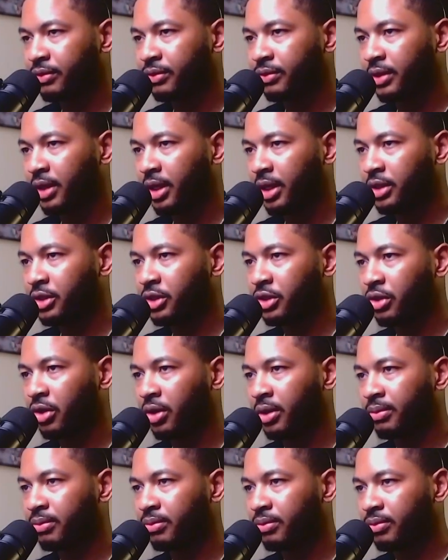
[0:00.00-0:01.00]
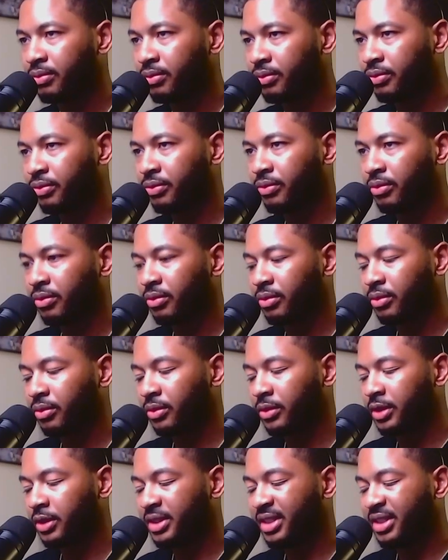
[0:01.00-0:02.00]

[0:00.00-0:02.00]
A sharp, D.